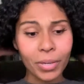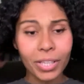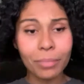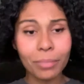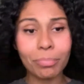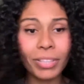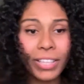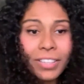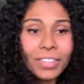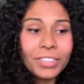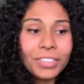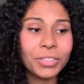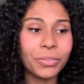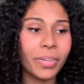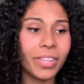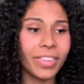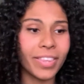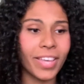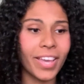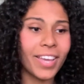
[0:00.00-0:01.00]
I plan on
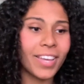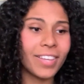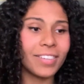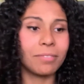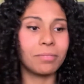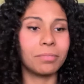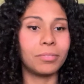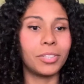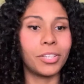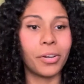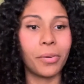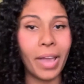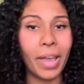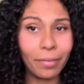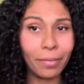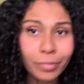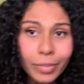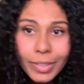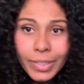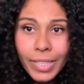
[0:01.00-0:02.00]
doing that,
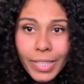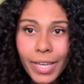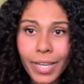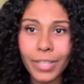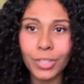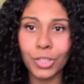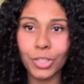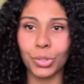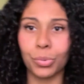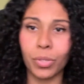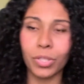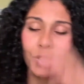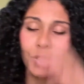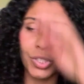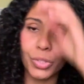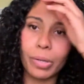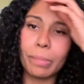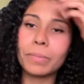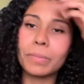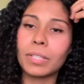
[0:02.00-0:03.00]
every day. I just want to
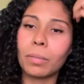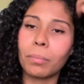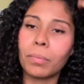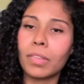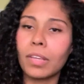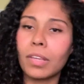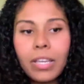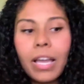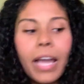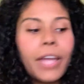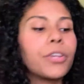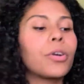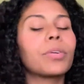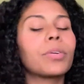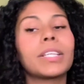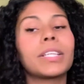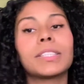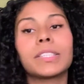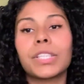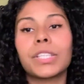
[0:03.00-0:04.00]
script something. I
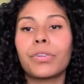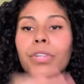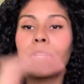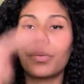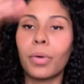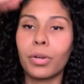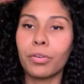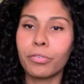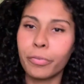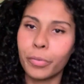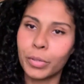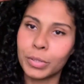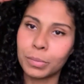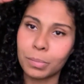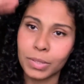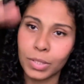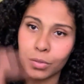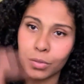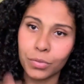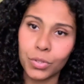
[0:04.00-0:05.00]
don't necessarily want to force
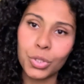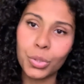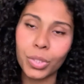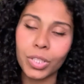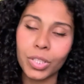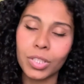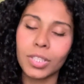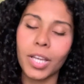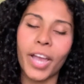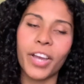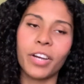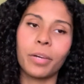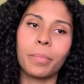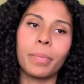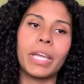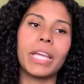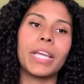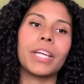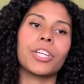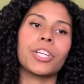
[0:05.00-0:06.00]
myself to do an entire
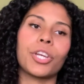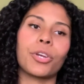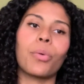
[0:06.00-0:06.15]
page.